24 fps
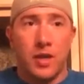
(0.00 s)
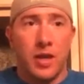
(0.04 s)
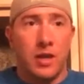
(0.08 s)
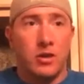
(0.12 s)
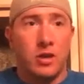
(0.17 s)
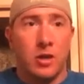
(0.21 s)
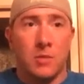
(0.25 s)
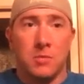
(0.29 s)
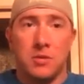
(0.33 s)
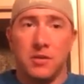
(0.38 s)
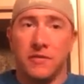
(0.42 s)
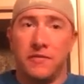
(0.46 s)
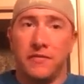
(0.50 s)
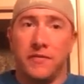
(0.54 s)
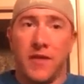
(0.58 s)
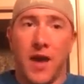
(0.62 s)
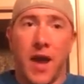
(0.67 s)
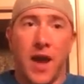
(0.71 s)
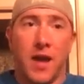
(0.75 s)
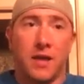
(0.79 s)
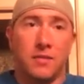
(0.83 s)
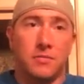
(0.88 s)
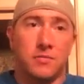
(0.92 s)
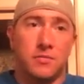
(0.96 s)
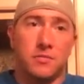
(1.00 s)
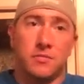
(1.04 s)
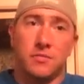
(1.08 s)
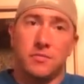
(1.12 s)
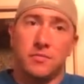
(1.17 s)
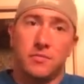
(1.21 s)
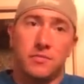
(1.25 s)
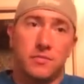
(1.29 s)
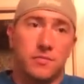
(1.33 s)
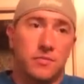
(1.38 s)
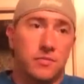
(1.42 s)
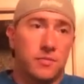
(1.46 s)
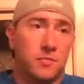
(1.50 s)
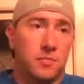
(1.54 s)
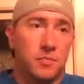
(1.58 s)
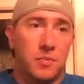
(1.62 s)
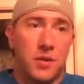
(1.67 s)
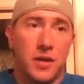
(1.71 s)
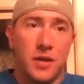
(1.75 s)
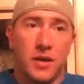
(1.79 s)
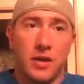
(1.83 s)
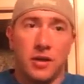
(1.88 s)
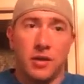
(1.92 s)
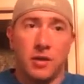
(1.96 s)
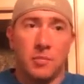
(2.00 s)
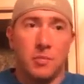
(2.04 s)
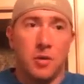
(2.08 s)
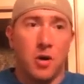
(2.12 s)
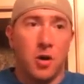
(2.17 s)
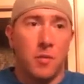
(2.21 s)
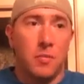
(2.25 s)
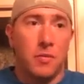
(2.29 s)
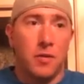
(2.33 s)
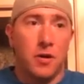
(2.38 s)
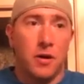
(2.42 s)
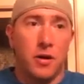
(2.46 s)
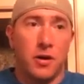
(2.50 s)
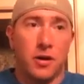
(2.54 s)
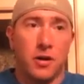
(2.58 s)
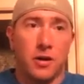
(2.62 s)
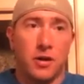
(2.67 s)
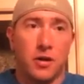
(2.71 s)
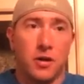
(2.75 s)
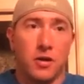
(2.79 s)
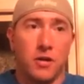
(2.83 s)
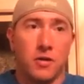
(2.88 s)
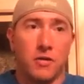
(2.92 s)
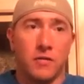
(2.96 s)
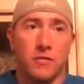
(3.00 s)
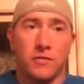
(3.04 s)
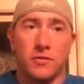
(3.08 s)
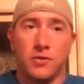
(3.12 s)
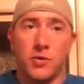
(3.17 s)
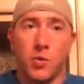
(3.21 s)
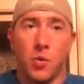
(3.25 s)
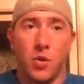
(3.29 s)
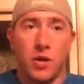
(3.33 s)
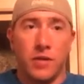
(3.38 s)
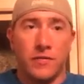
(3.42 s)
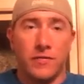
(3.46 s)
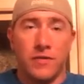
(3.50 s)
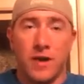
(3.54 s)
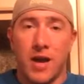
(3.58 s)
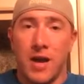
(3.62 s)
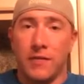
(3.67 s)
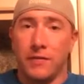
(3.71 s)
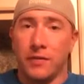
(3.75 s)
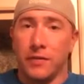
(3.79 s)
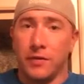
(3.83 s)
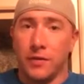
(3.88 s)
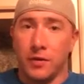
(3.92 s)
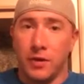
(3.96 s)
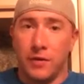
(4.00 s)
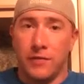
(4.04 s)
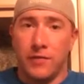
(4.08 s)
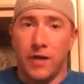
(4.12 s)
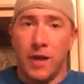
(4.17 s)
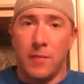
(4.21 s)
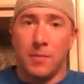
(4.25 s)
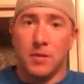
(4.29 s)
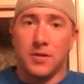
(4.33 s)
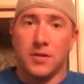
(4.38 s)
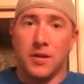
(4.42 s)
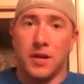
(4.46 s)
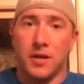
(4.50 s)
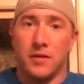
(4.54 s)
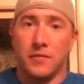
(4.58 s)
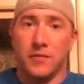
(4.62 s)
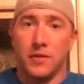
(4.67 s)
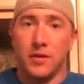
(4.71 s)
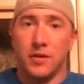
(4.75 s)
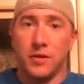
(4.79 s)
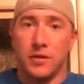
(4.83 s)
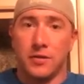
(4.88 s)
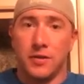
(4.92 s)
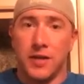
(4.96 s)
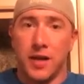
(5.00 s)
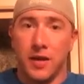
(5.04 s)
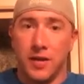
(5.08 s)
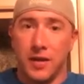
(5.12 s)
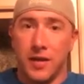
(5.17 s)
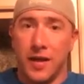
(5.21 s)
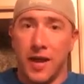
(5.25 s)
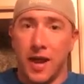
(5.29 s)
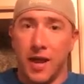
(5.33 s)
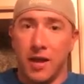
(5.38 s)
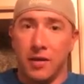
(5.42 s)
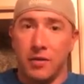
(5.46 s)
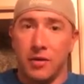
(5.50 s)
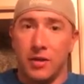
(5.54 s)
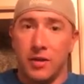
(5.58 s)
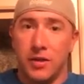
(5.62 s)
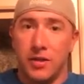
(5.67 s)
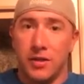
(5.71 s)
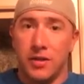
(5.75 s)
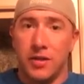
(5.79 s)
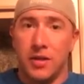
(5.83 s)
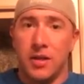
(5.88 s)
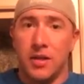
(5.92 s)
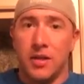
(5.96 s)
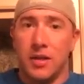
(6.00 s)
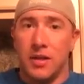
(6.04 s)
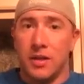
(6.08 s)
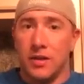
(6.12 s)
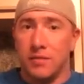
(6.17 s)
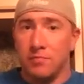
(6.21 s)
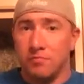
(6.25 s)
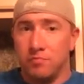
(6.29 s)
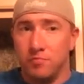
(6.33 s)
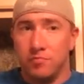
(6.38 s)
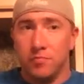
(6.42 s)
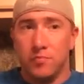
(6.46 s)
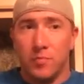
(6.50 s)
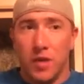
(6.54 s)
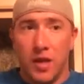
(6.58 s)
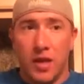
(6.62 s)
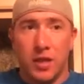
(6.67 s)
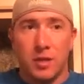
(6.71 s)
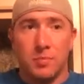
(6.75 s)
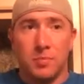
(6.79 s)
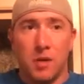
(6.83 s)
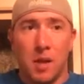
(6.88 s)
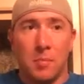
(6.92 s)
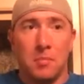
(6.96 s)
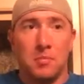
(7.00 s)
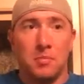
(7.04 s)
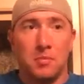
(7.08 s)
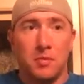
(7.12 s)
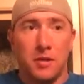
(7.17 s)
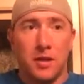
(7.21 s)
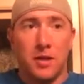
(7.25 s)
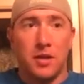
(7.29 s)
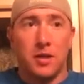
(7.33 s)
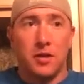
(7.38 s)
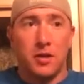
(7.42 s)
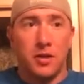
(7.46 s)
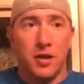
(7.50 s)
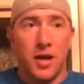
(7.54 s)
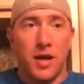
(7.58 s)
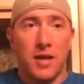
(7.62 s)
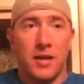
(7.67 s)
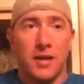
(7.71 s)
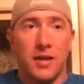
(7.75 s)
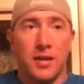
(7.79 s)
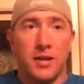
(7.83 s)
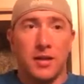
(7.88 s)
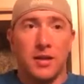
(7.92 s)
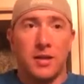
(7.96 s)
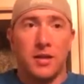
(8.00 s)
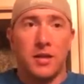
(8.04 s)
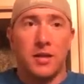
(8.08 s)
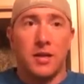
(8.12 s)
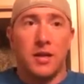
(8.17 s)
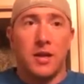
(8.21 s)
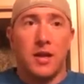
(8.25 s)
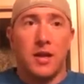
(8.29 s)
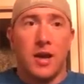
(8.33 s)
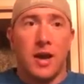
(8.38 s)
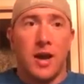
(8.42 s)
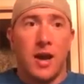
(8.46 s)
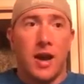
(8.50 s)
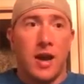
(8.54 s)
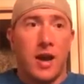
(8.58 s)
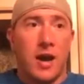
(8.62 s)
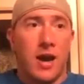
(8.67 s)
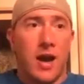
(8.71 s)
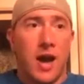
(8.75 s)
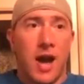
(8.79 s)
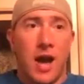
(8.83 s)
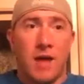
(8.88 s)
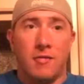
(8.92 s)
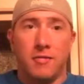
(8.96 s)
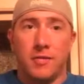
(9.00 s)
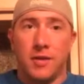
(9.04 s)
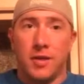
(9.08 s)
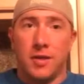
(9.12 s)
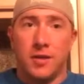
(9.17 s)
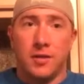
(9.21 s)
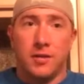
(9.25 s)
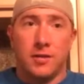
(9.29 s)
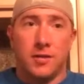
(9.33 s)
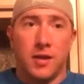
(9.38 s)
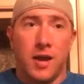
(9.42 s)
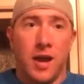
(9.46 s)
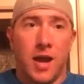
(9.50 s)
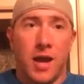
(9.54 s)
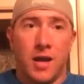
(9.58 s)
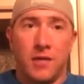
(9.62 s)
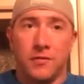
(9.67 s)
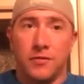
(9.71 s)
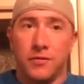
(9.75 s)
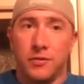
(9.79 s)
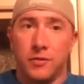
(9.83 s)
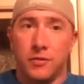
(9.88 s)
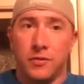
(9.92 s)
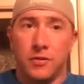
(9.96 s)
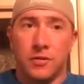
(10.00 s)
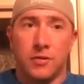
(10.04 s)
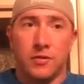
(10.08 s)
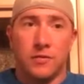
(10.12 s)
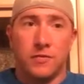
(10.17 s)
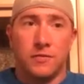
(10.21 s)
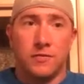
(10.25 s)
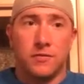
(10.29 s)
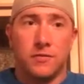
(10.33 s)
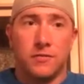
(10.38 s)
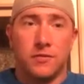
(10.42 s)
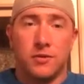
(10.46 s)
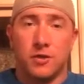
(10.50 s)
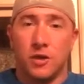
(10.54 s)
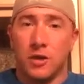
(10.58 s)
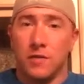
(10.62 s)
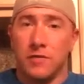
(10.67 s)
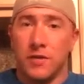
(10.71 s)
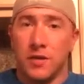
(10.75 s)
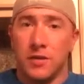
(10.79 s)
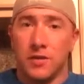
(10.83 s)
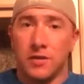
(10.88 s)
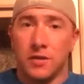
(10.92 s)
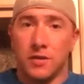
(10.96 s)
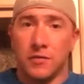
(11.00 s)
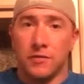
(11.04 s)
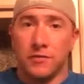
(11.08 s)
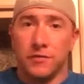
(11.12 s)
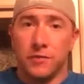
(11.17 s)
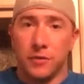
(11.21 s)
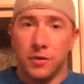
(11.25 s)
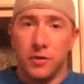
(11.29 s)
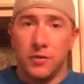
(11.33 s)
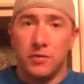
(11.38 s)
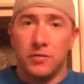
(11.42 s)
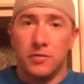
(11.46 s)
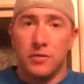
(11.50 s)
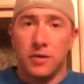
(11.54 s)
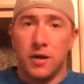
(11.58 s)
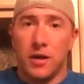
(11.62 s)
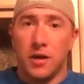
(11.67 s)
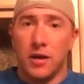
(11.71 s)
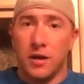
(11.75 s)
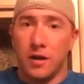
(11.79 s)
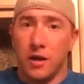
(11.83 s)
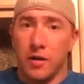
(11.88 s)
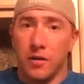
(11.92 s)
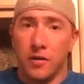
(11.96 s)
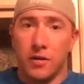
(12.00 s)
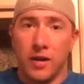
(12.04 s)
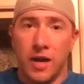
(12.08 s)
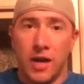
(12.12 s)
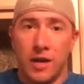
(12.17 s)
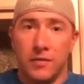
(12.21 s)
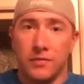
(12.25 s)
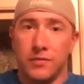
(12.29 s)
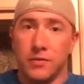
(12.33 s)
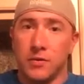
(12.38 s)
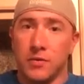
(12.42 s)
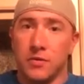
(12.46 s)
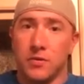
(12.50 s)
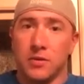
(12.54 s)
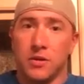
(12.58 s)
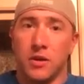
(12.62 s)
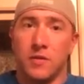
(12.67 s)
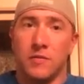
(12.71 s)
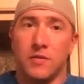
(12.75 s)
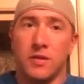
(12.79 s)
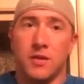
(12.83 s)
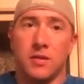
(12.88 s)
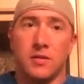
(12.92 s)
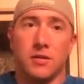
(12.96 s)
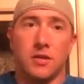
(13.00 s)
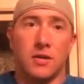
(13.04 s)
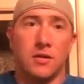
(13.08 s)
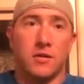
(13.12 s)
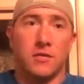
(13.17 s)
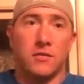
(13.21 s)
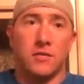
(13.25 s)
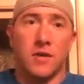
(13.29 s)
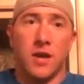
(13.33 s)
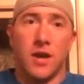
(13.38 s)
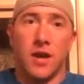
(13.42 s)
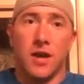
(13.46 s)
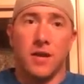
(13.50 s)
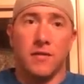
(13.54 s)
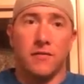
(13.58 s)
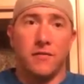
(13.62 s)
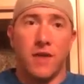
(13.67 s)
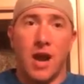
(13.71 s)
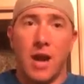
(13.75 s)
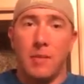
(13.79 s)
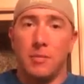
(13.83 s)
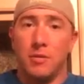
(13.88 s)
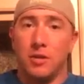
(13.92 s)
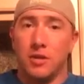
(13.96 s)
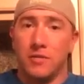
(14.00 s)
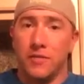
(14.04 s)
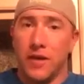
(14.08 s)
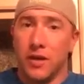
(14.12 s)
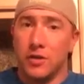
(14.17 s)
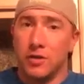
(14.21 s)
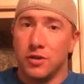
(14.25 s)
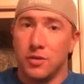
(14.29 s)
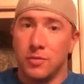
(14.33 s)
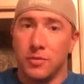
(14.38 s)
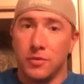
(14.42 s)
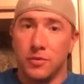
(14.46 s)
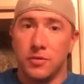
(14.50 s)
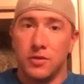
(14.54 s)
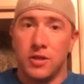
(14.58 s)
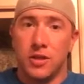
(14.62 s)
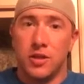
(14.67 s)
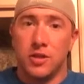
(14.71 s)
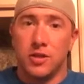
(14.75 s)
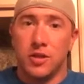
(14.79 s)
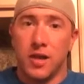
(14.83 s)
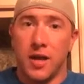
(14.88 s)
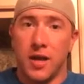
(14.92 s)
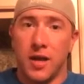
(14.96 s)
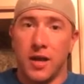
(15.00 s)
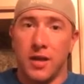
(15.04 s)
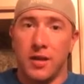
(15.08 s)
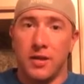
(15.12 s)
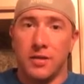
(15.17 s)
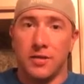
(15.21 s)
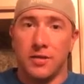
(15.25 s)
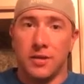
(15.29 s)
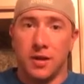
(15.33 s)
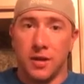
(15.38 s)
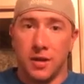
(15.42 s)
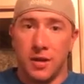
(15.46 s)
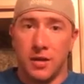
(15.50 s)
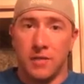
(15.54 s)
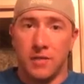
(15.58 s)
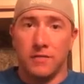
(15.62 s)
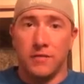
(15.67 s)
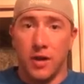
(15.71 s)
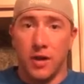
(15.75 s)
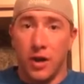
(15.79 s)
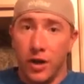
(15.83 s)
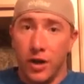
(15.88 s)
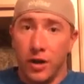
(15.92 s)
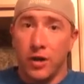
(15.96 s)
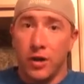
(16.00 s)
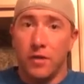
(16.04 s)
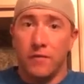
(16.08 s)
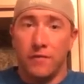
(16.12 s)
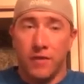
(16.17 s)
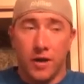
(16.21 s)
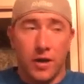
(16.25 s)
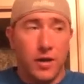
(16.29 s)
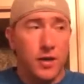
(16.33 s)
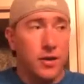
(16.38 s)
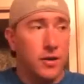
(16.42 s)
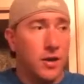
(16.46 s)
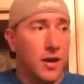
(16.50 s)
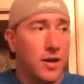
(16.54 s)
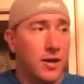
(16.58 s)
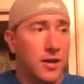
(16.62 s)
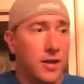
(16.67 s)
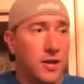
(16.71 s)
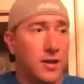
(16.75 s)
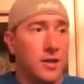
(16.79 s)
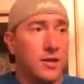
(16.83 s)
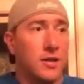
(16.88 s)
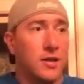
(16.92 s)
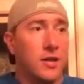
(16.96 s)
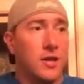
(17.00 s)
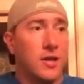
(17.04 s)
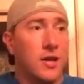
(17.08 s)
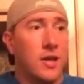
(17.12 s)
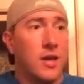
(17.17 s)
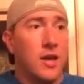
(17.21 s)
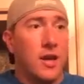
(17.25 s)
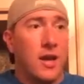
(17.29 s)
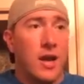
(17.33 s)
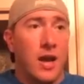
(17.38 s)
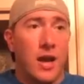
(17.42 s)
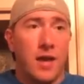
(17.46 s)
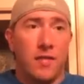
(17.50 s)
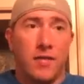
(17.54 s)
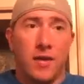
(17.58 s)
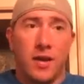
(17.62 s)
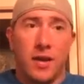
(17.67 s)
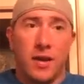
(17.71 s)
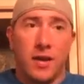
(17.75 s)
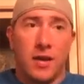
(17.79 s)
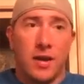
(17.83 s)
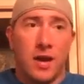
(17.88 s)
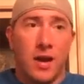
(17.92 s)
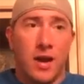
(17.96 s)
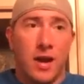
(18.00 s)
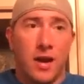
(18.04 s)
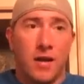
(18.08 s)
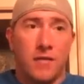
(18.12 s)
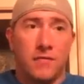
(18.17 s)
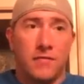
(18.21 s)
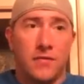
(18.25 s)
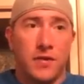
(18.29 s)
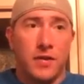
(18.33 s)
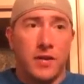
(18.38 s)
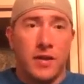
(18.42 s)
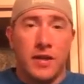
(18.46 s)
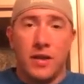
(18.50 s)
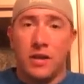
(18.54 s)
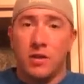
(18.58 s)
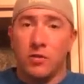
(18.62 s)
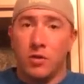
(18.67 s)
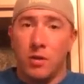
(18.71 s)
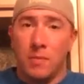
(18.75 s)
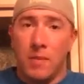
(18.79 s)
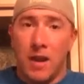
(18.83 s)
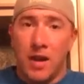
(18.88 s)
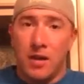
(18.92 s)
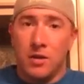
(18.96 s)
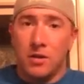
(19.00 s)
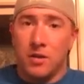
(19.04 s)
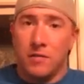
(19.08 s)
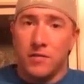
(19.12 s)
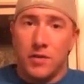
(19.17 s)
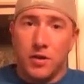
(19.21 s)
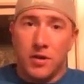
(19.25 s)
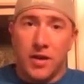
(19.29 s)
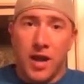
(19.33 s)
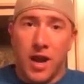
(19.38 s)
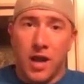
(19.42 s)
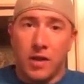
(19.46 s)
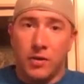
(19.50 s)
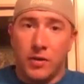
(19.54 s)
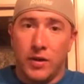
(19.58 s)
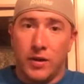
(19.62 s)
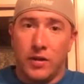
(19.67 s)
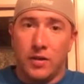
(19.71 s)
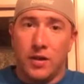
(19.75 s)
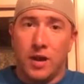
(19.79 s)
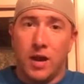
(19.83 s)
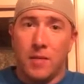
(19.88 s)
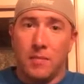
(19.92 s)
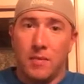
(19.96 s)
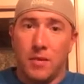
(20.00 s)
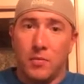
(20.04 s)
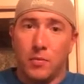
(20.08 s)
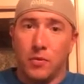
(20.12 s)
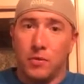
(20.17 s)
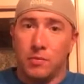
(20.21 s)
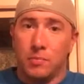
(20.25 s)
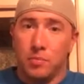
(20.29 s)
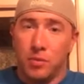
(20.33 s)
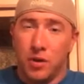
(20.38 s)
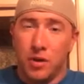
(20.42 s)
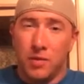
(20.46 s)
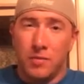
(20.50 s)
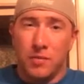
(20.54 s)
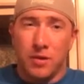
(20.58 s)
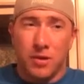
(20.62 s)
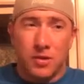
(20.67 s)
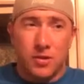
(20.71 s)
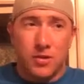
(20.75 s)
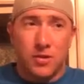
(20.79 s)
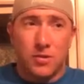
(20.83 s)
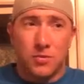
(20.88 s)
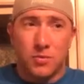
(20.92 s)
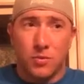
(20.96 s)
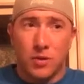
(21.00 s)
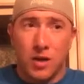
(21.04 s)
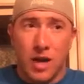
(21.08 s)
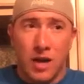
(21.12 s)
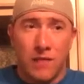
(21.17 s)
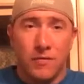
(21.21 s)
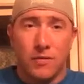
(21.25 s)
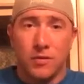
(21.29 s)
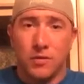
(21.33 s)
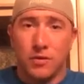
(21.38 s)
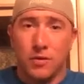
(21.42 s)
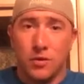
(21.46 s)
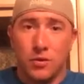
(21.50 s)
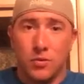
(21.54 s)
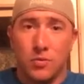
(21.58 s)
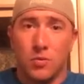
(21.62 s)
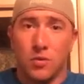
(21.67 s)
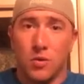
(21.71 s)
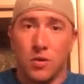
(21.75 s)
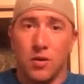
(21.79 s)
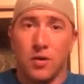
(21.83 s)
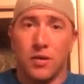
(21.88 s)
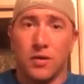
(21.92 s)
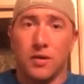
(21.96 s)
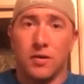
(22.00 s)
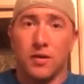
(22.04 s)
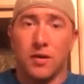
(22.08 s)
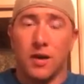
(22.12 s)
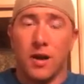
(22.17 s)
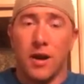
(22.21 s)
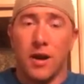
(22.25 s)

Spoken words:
In terms of fat, being in the ballpark of 25 to 35% of your daily calories is probably a good idea. Having a handful of servings of fruit and another handful of servings of fibrous vegetables each day is a very, very good idea. And then filling in the remainder of your calorie allotment with pretty much whatever you want